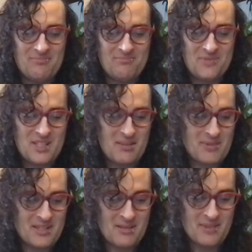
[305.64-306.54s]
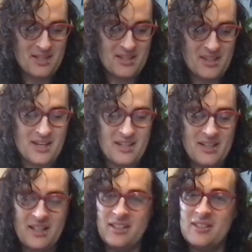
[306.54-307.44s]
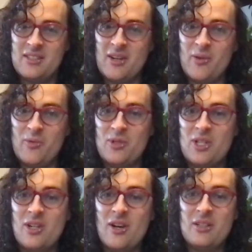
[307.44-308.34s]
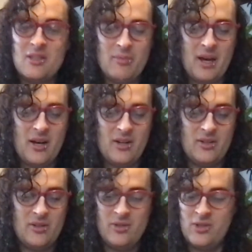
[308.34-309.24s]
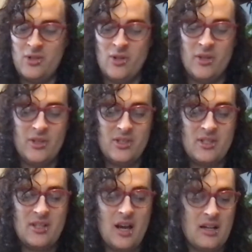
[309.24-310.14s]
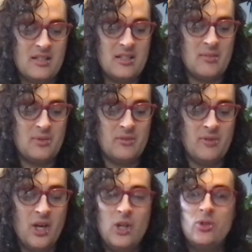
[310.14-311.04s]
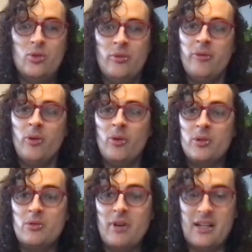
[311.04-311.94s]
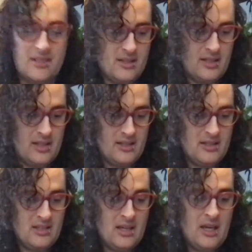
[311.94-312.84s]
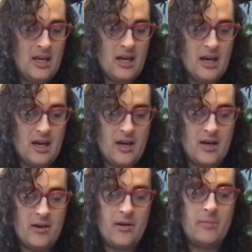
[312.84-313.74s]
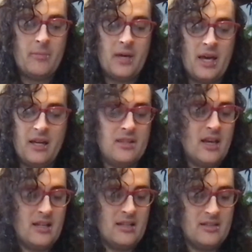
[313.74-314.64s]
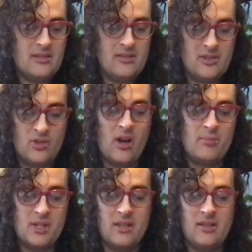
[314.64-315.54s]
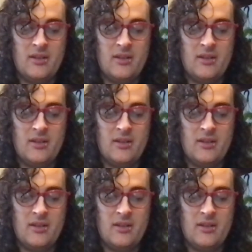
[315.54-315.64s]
something like that. And so she talks about Husserl's concept of twofold directedness, and describes it